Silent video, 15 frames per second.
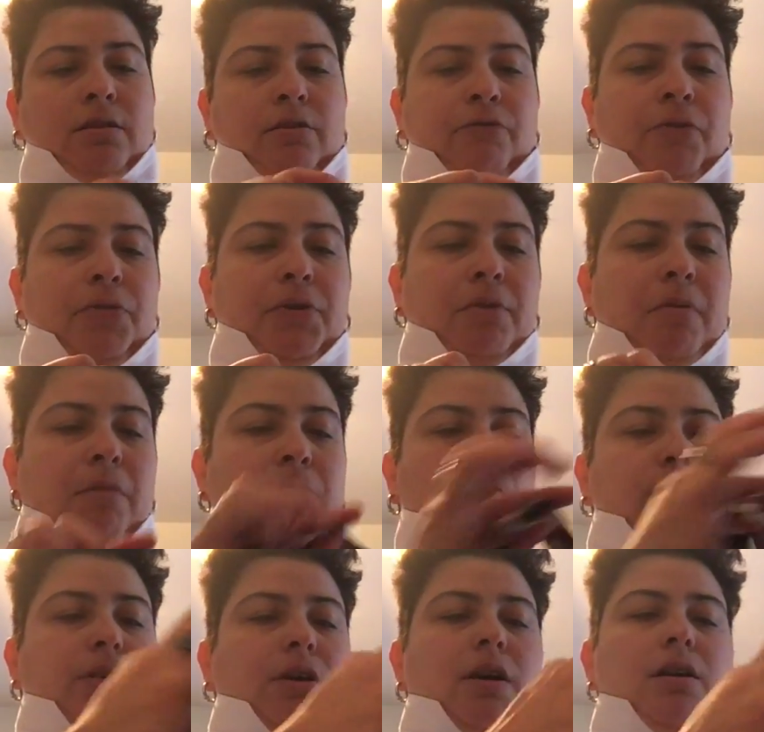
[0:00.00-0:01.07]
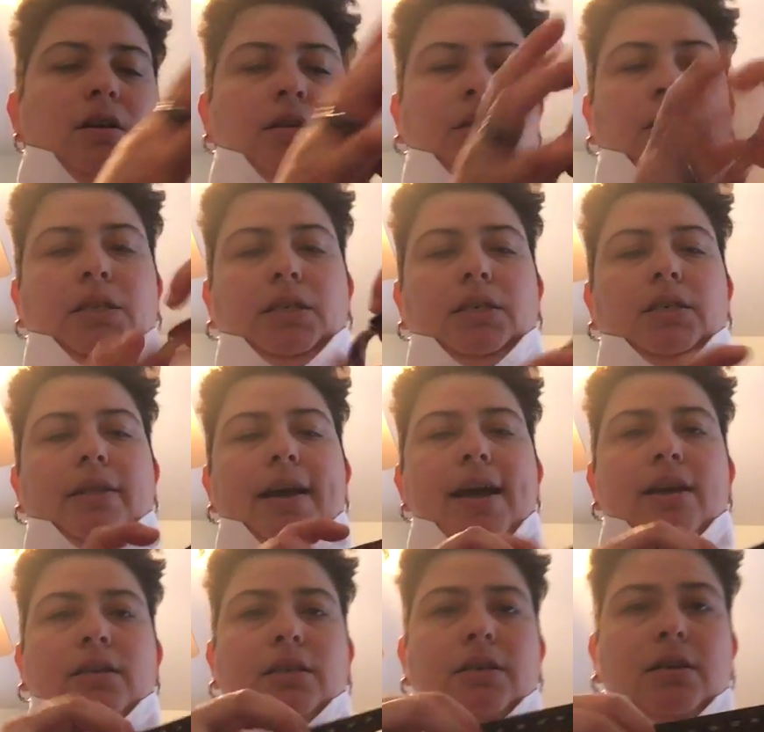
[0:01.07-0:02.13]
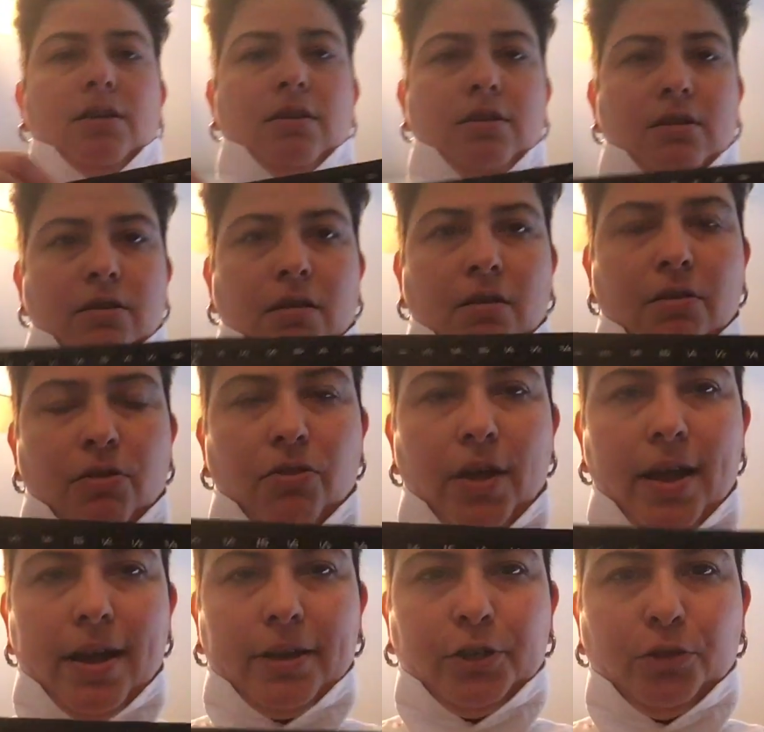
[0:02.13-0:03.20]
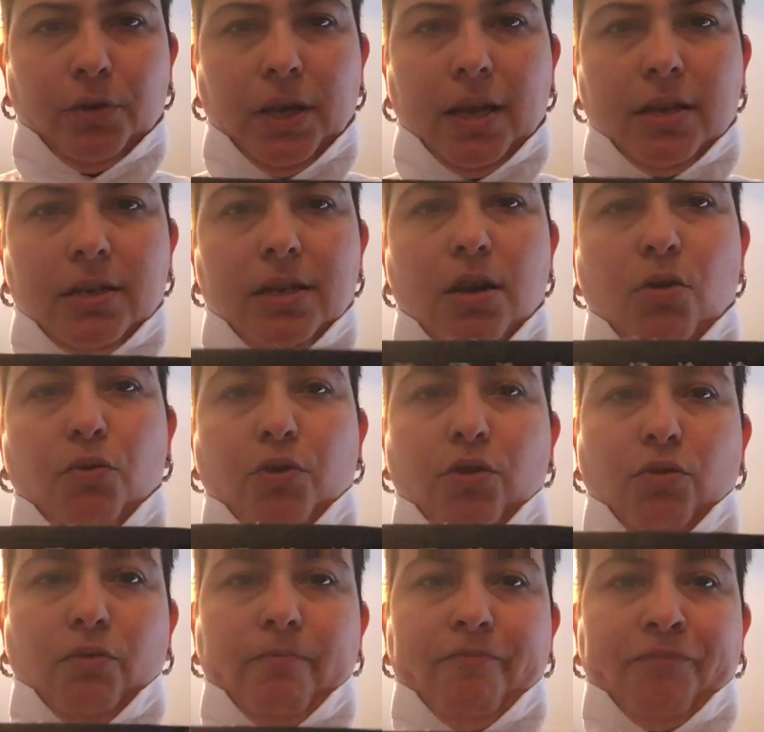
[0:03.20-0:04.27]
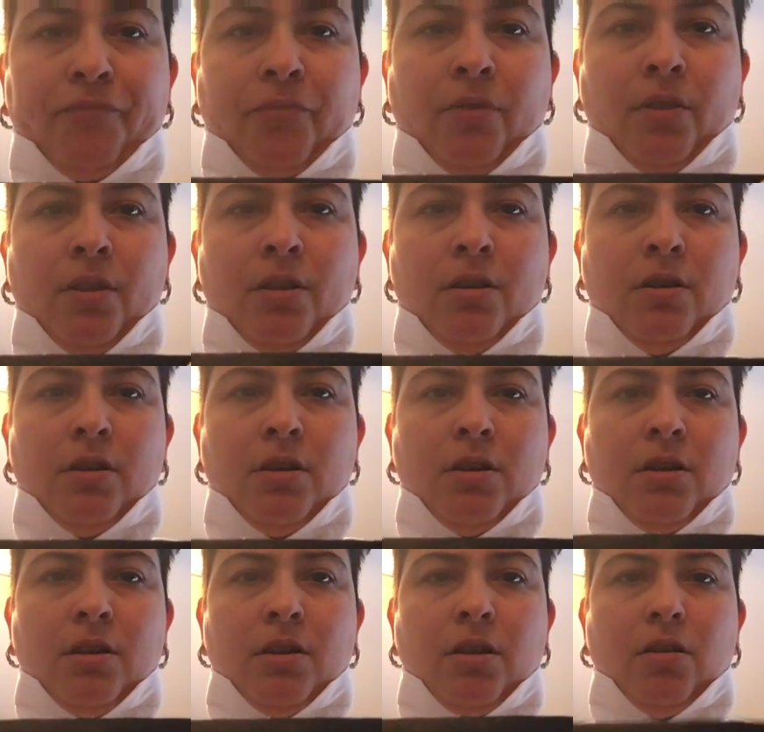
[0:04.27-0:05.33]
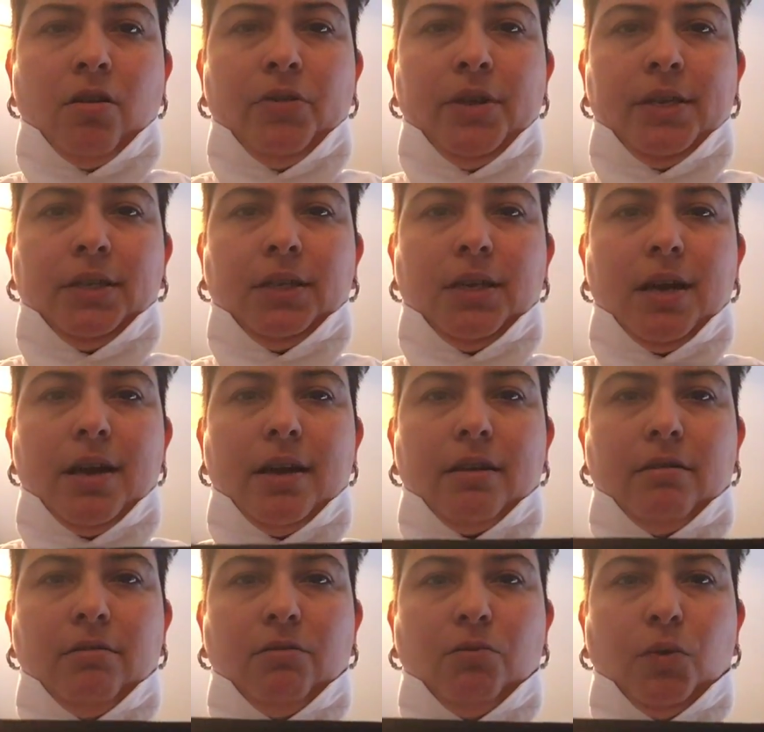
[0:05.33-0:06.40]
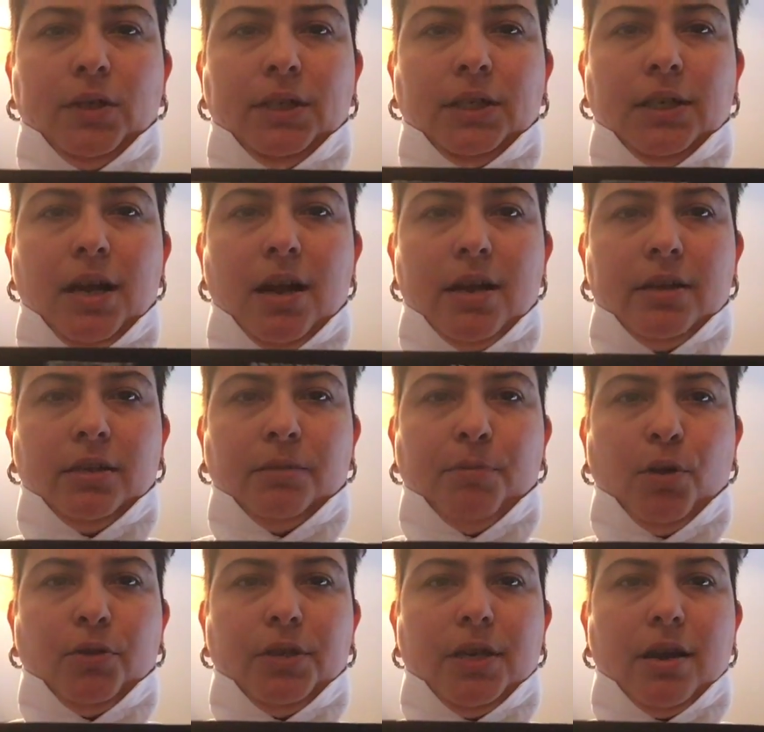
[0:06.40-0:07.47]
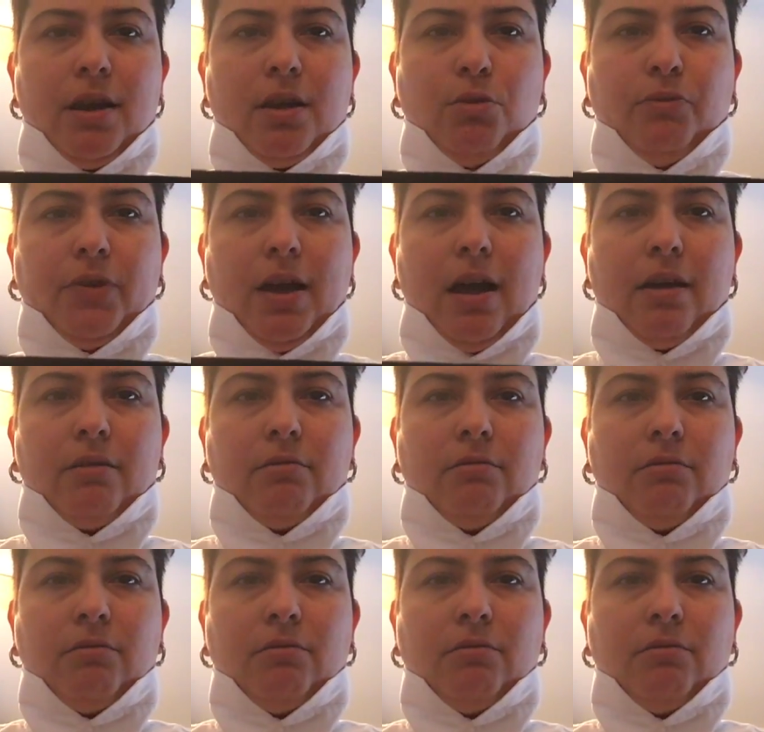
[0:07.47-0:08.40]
The fun thing about bow ties is that they actually tell you on the inside what size bow tie you've got